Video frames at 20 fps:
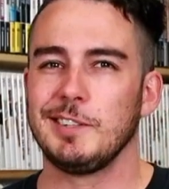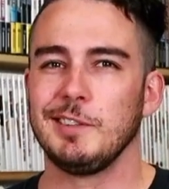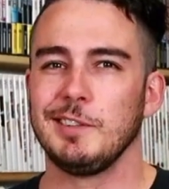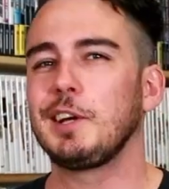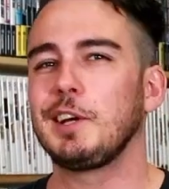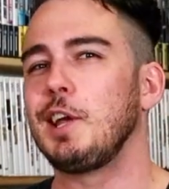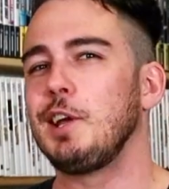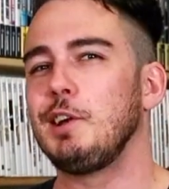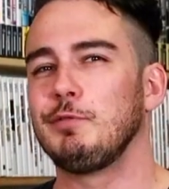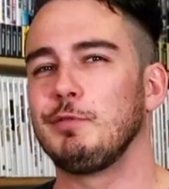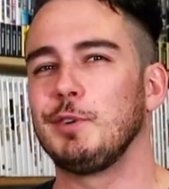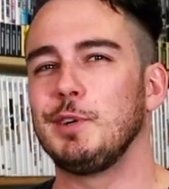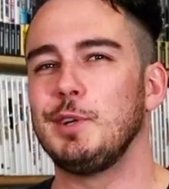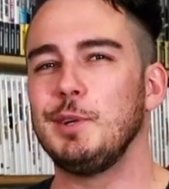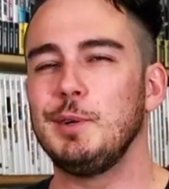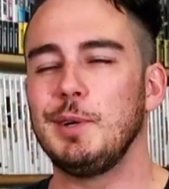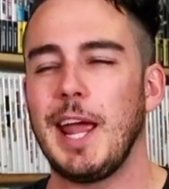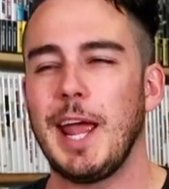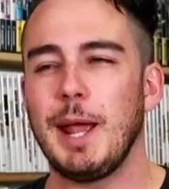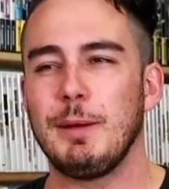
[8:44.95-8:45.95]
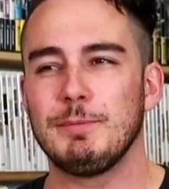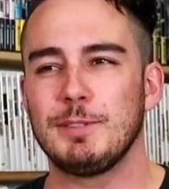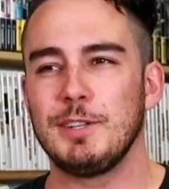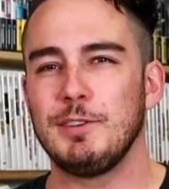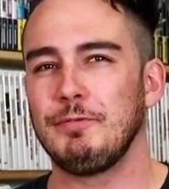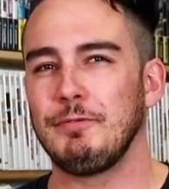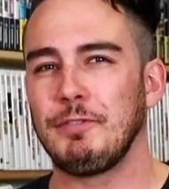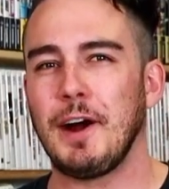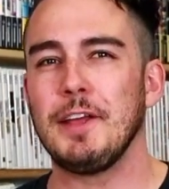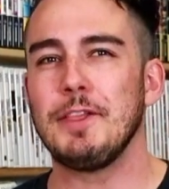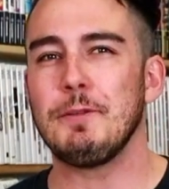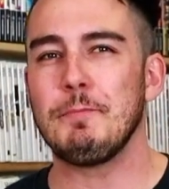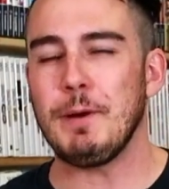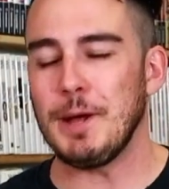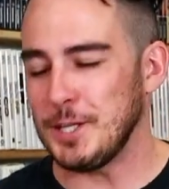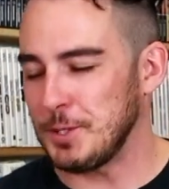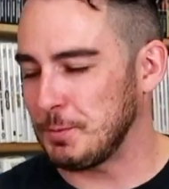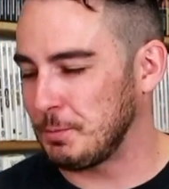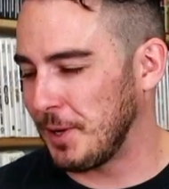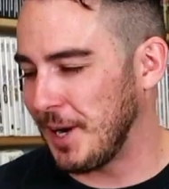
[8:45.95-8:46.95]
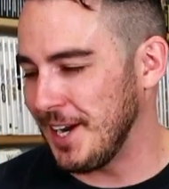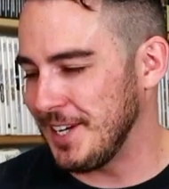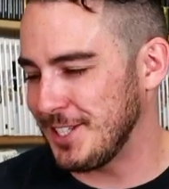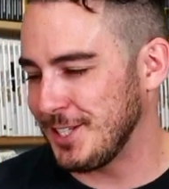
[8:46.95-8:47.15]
looking for new games and find the best price.